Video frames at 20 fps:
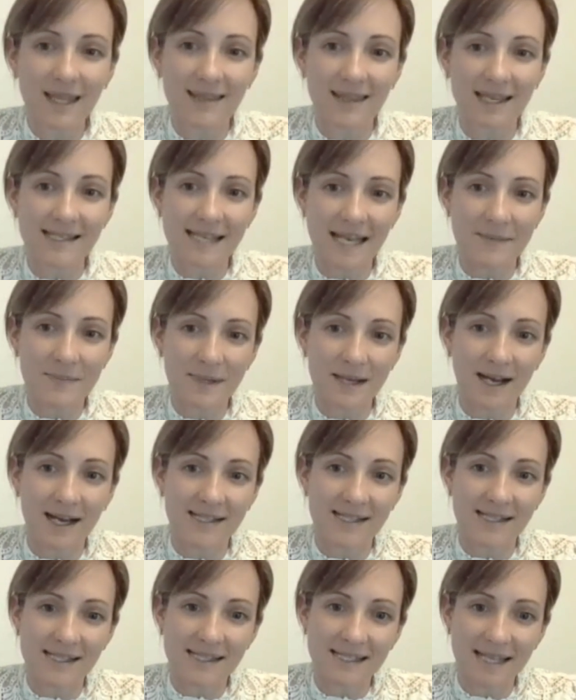These
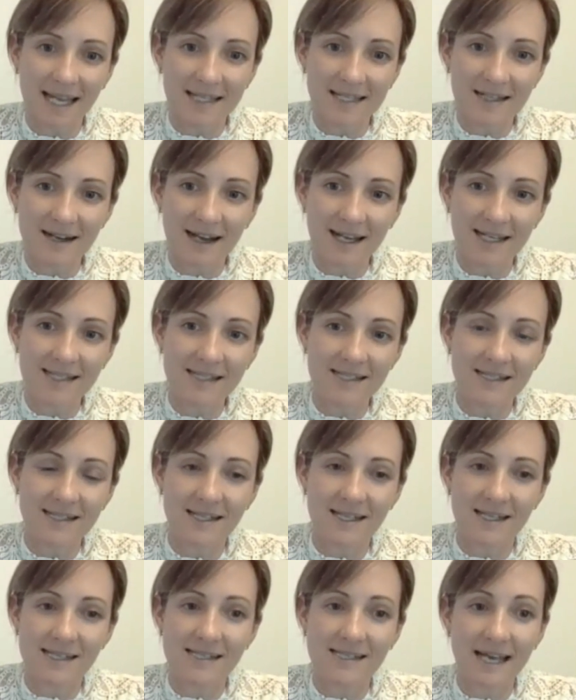APIs are standardized,
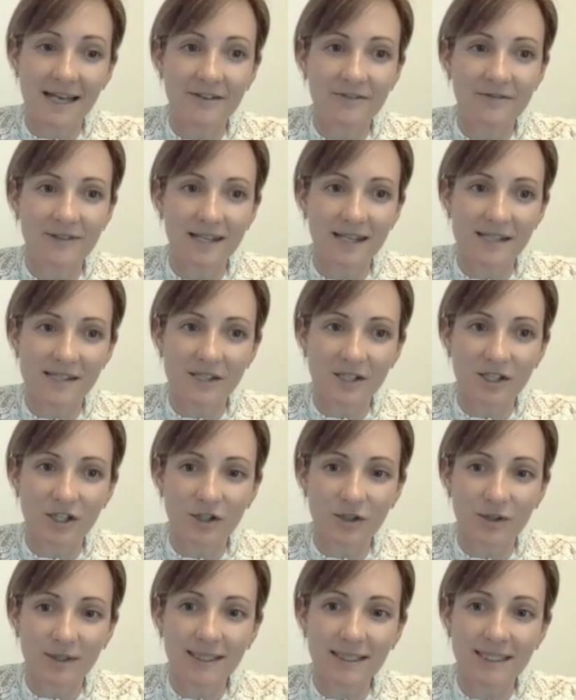they're safe and they're
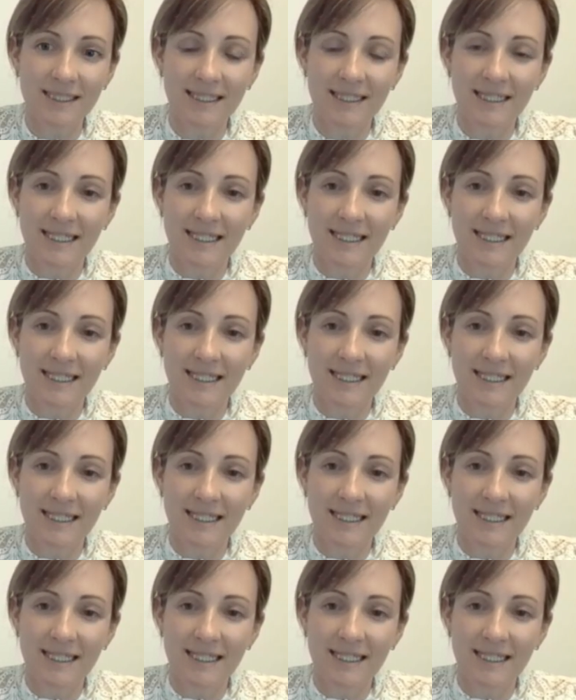secure,